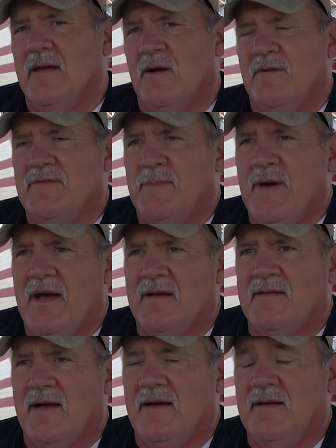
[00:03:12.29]
get off the
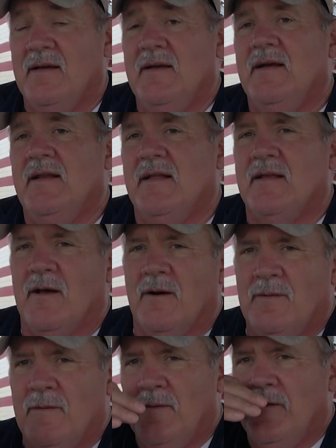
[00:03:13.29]
backside. And he'd
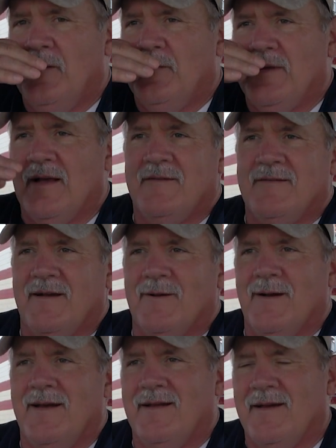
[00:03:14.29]
go, with that
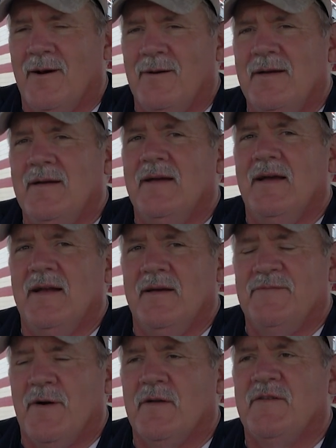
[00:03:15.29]
cigarette, he'd go, and
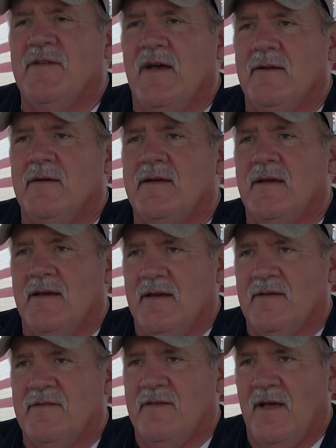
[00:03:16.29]
if our center can
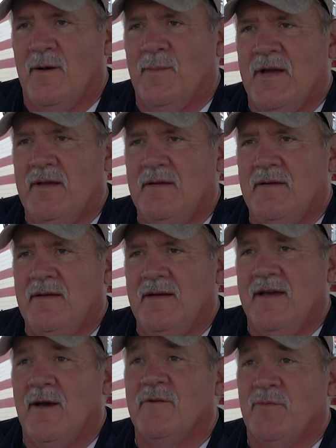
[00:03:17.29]
get a stalemate,
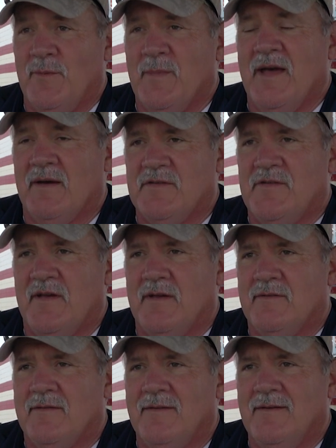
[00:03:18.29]
he goes, we may have a
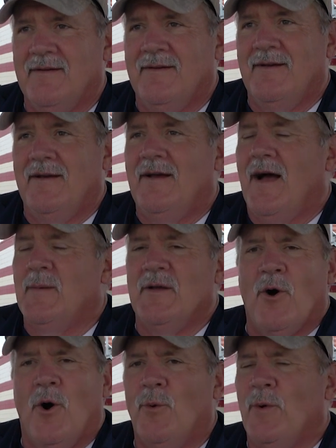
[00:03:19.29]
chance.
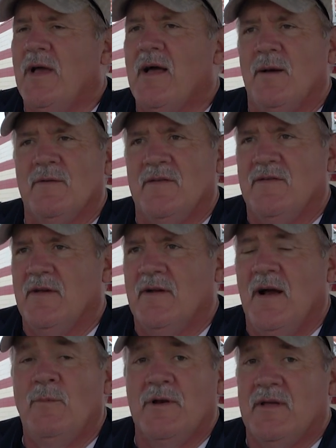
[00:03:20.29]
The whole week I was the
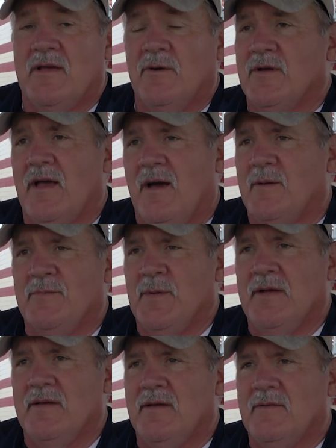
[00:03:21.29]
center. I wanted to kill the guy I was
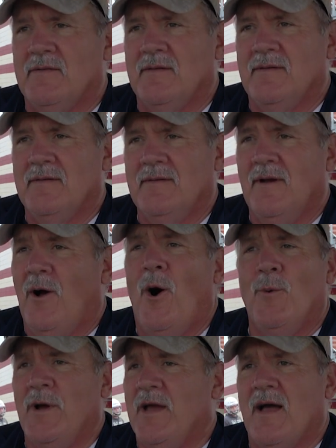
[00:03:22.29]
playing against.
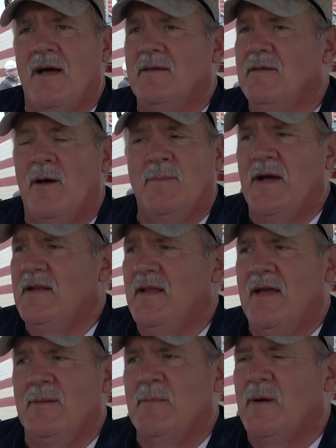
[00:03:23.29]
All week, not by
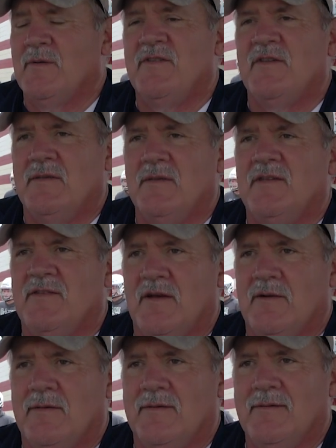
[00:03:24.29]
name, I was the
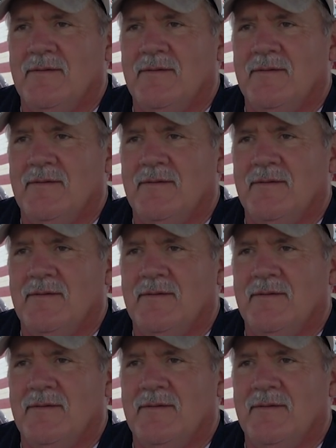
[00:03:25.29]
center.